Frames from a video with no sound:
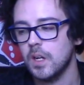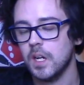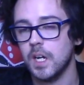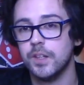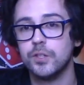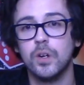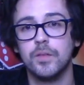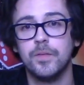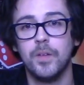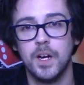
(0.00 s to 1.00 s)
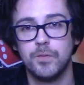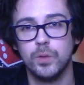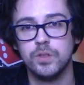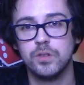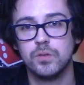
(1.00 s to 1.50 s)
They do have 5
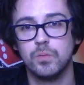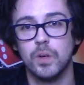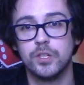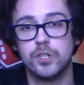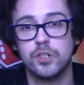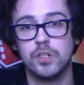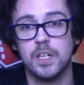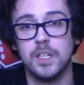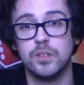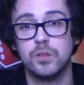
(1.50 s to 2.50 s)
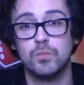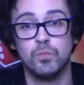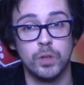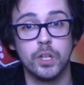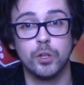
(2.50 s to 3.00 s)
wounds, which is
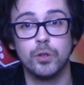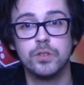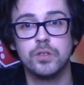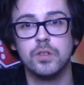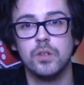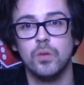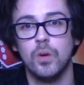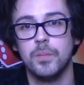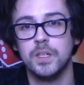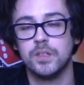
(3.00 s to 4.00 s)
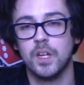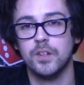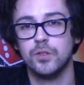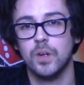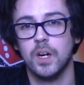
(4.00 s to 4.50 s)
really good. You know, it means that
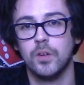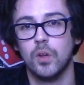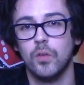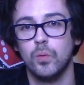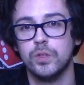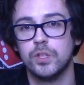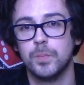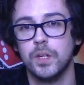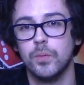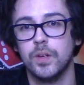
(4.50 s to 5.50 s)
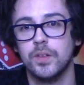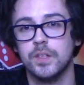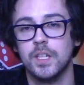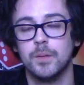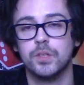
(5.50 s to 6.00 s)
they do have a lot of wounds to play with
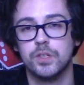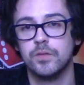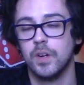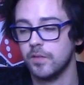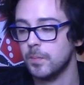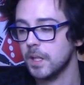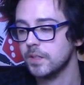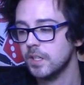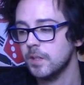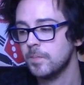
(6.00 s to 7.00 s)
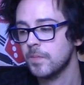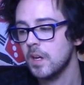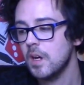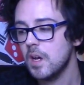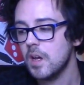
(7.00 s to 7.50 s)
in terms of survivability.
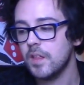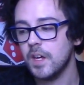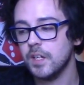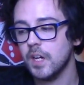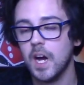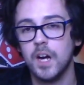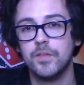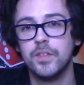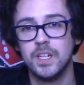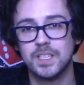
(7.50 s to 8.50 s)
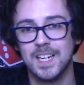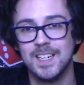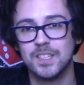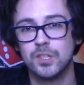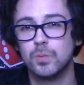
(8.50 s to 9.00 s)
They have 3
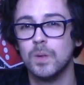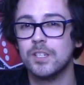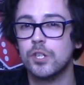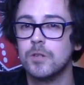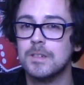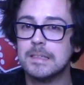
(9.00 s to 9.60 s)
attacks, which